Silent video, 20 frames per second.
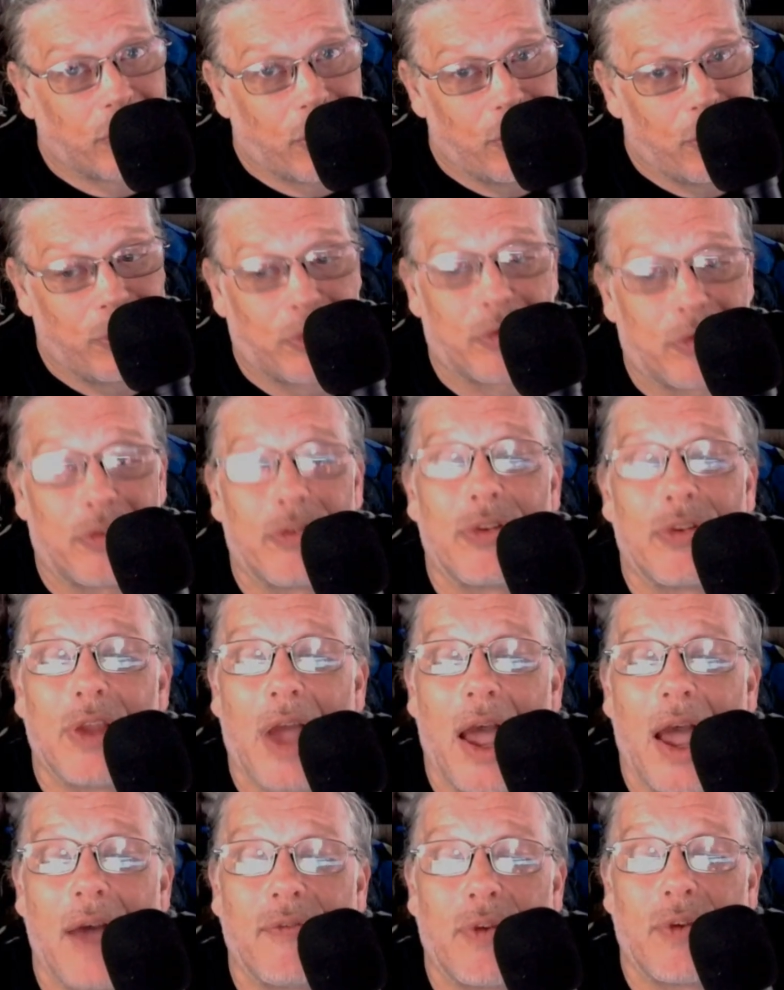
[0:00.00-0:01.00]
Goose,
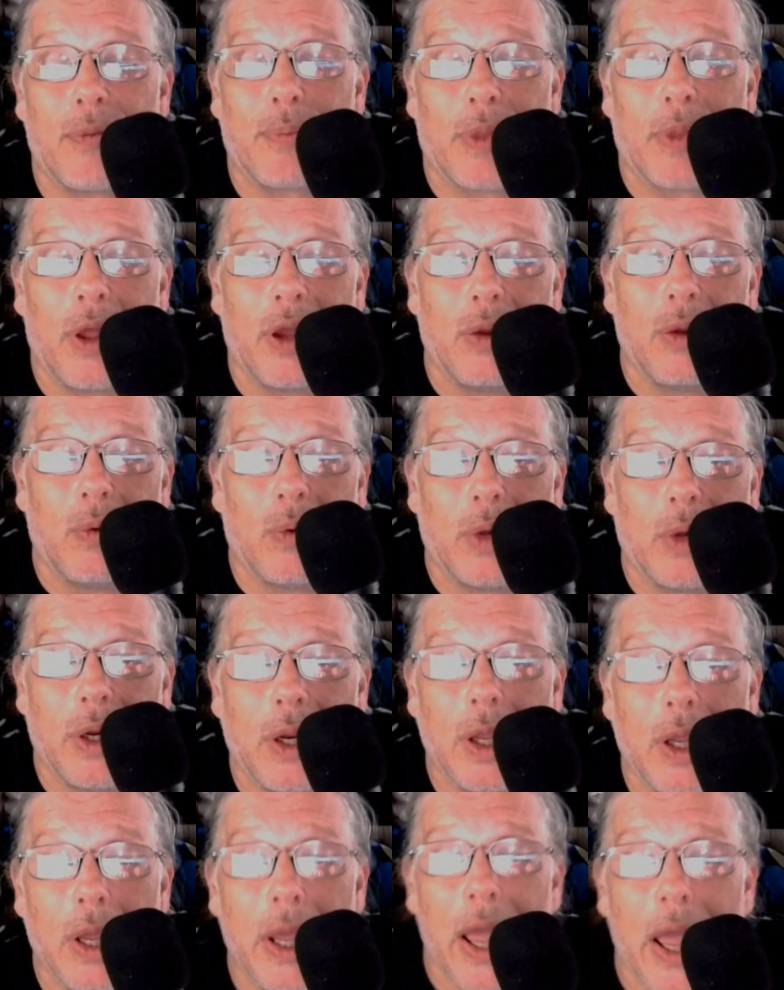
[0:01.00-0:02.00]
to have her play on.